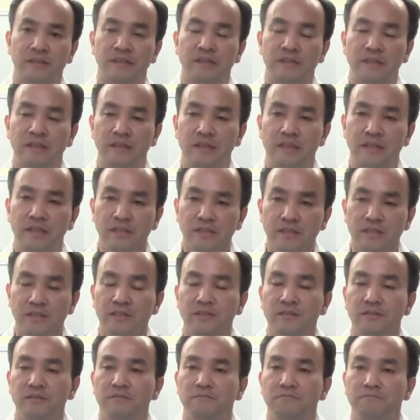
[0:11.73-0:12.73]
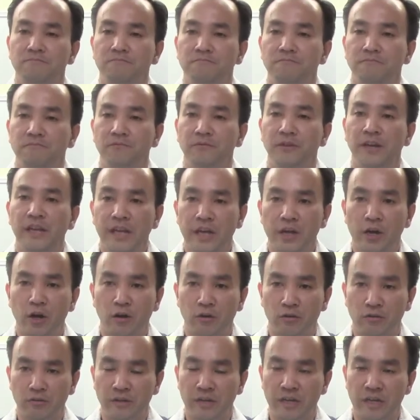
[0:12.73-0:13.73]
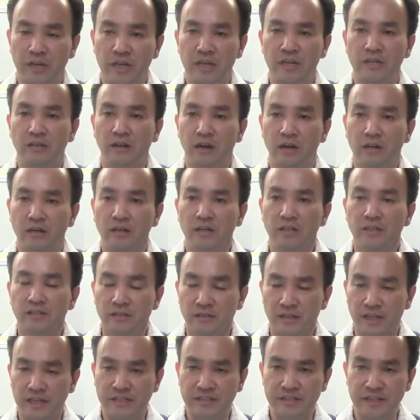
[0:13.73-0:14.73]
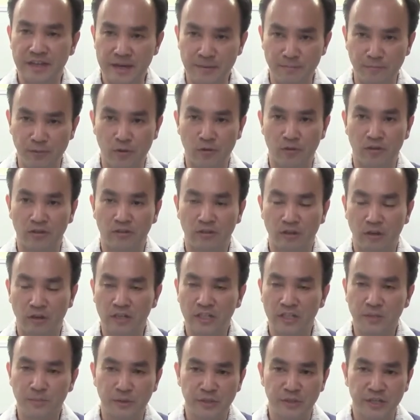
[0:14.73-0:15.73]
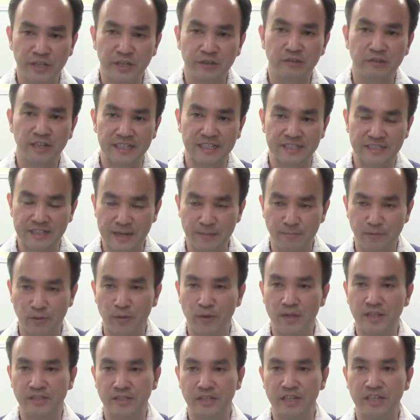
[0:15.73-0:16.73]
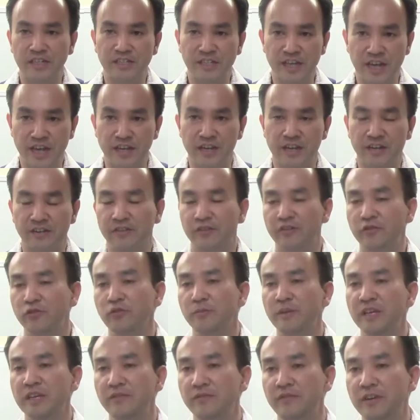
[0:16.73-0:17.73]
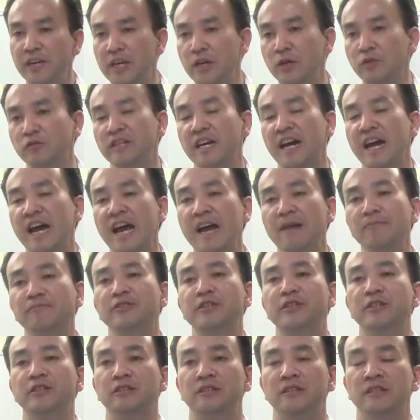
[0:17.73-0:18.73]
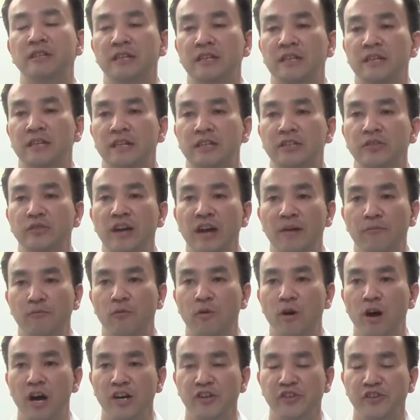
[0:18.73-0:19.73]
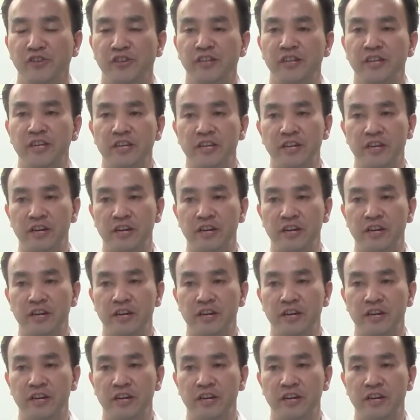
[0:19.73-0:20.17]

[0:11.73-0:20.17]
this video here on this example, on this particular example, is intended to be viewed after you have watched the